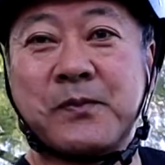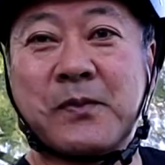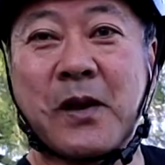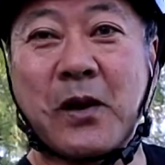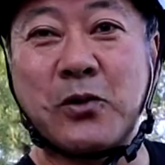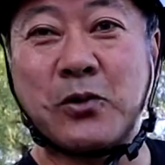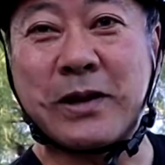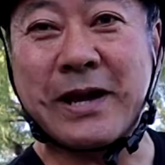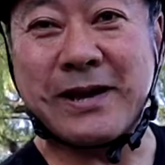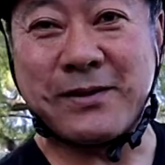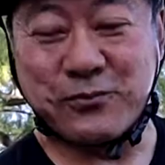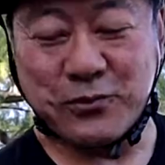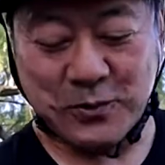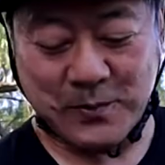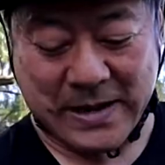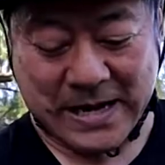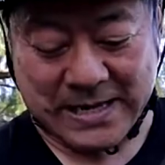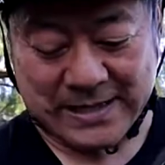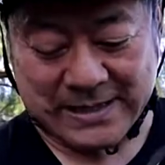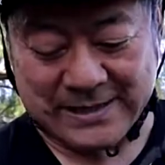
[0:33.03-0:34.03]
Okay, we're
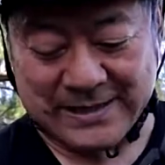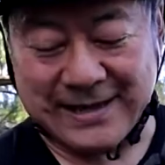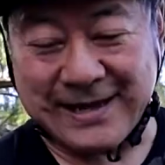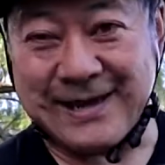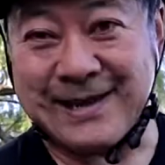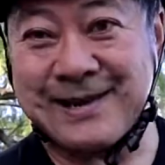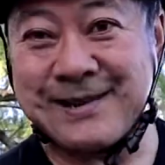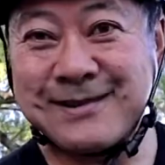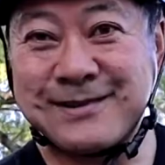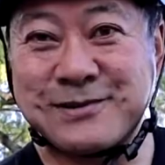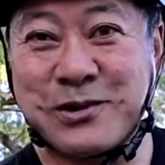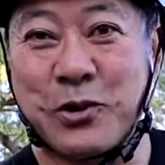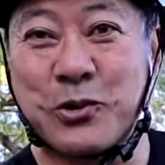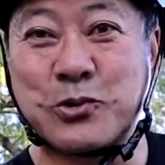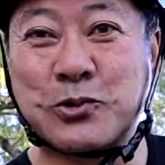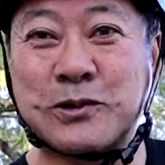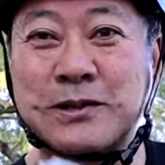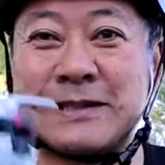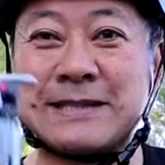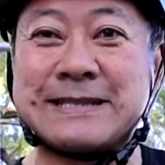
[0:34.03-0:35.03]
back again,
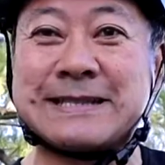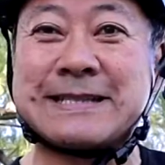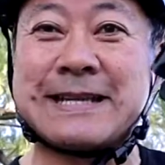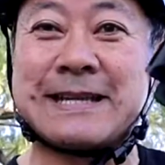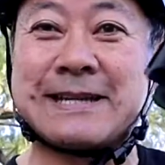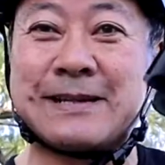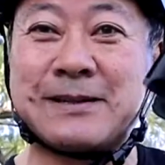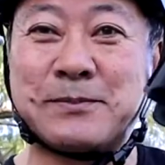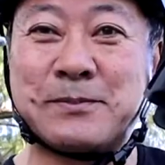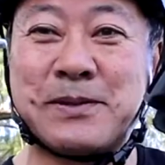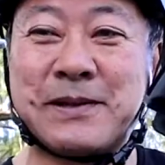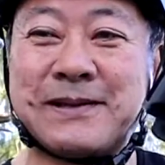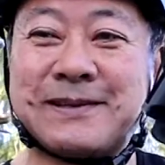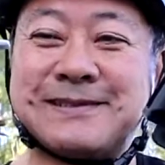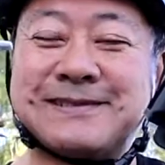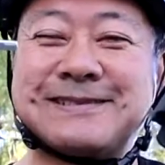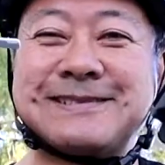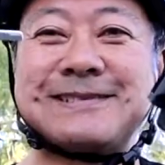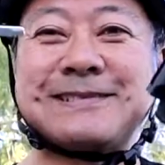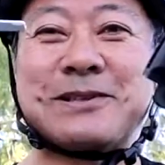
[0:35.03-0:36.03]
totally set up.
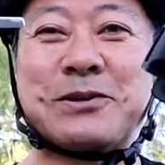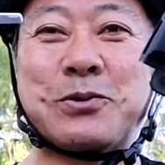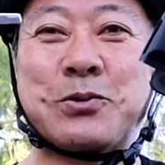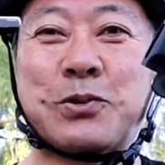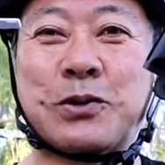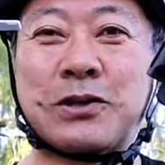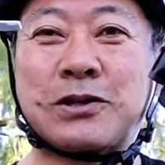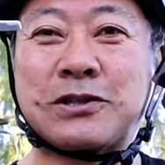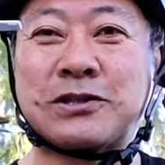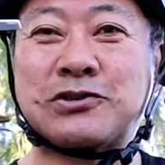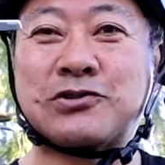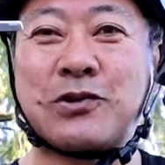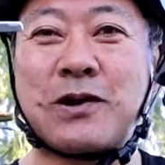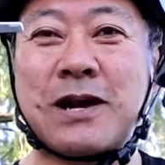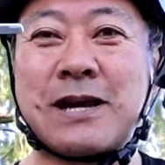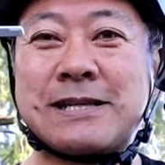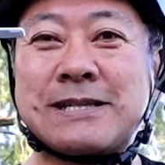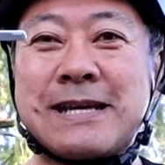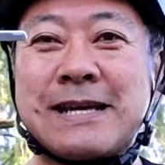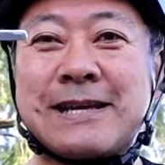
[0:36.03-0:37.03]
So we're gonna
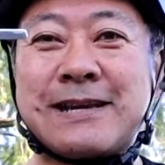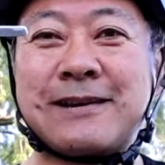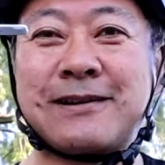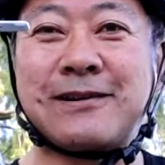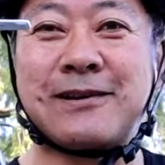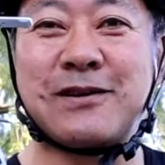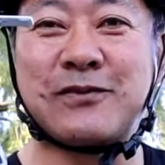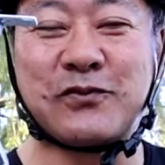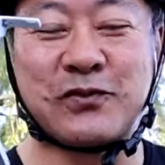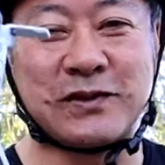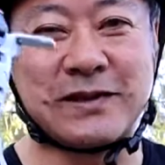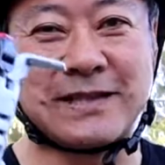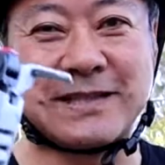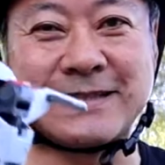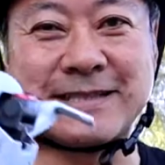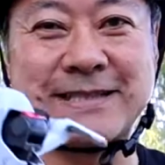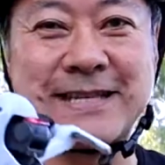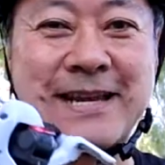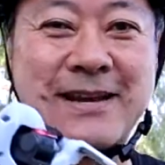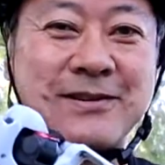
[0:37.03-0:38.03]
try taking off with
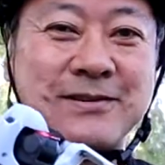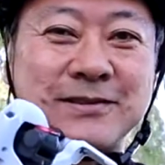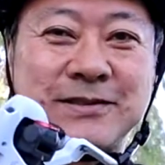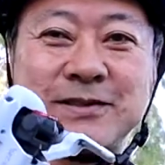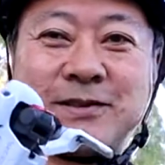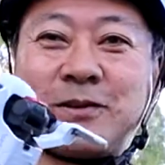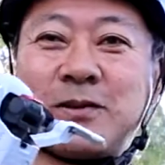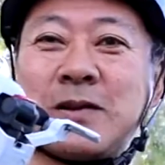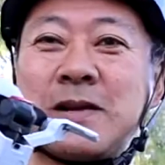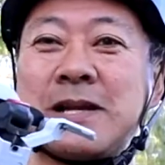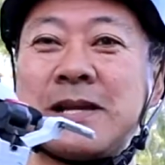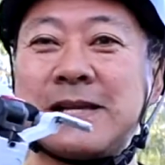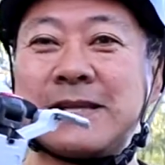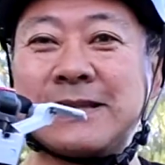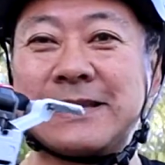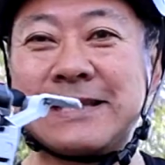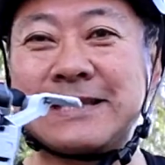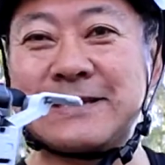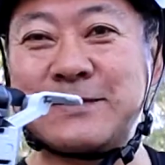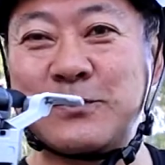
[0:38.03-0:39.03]
this now. So
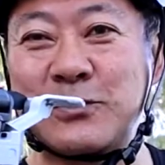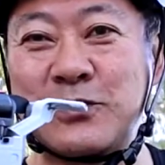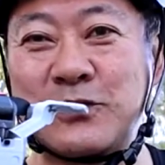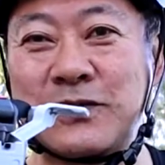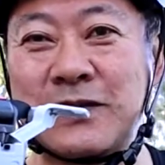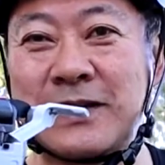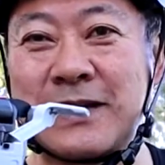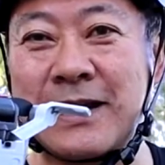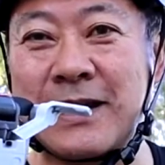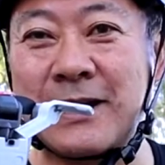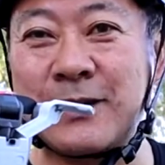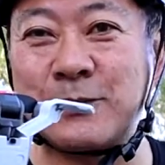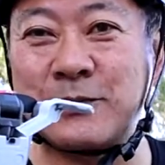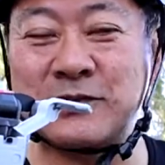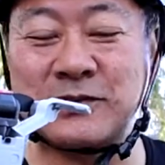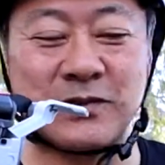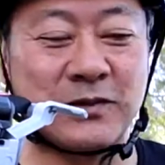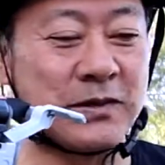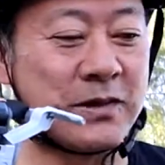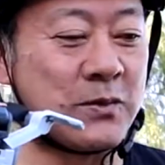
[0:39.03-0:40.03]
let's move the camera
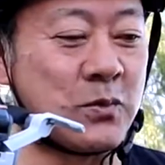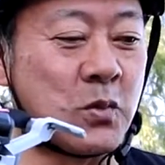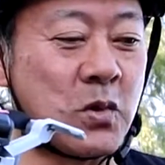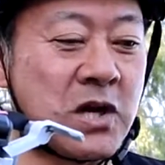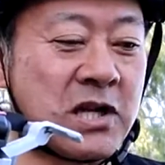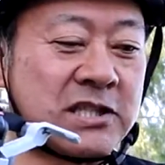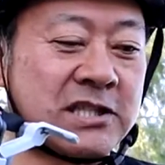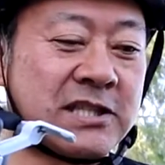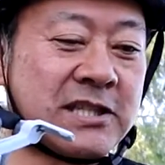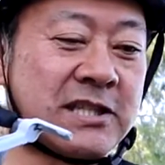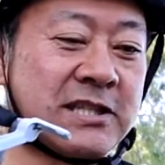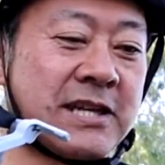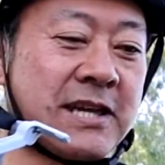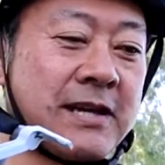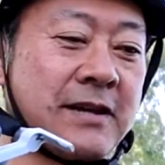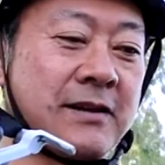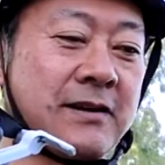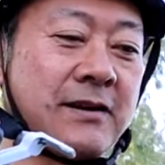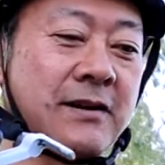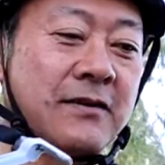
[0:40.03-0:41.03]
so you can watch the
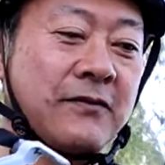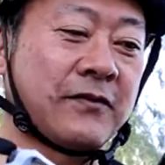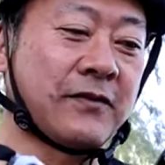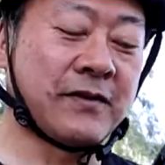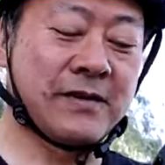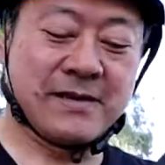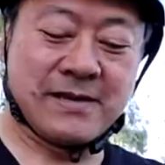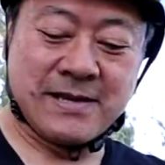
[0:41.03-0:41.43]
takeoff.